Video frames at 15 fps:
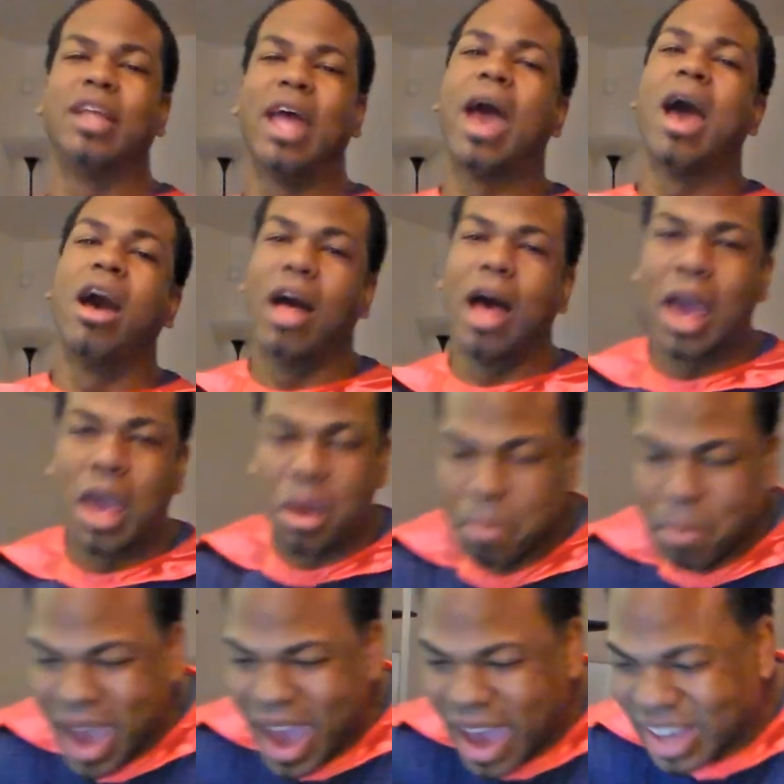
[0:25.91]
Now I
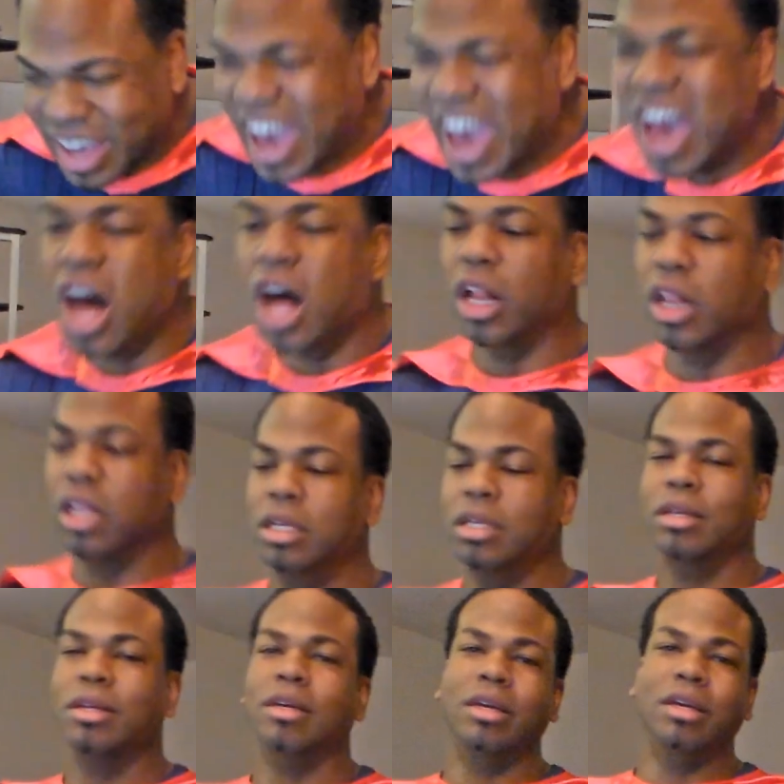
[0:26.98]
am Mag L,
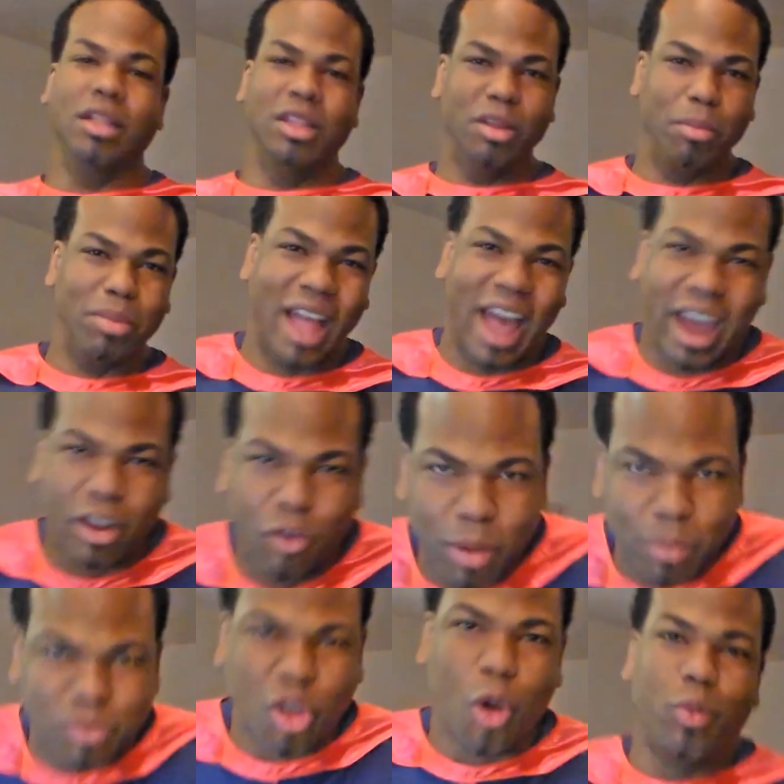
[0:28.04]
the Black
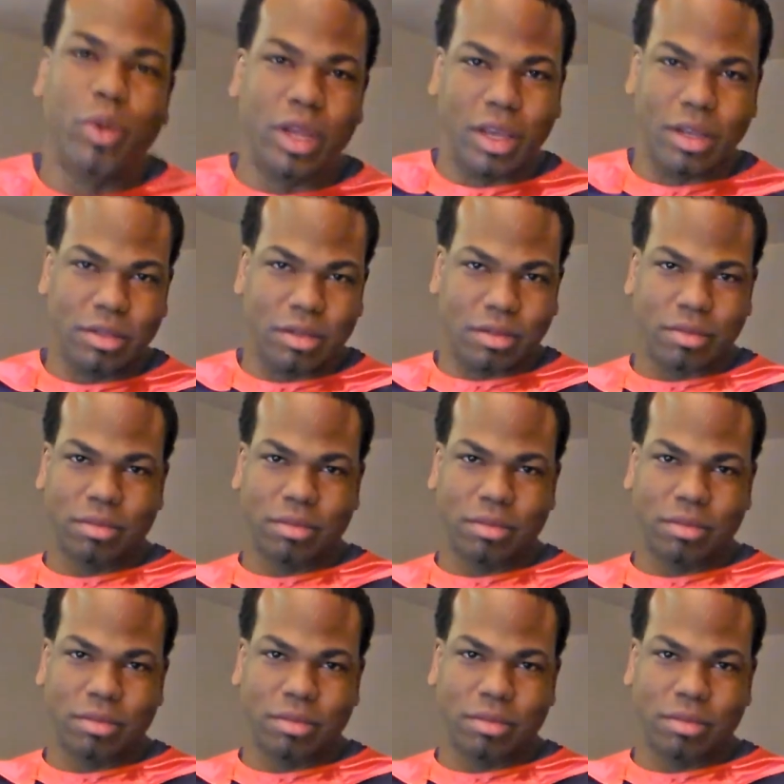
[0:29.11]
Kryptonian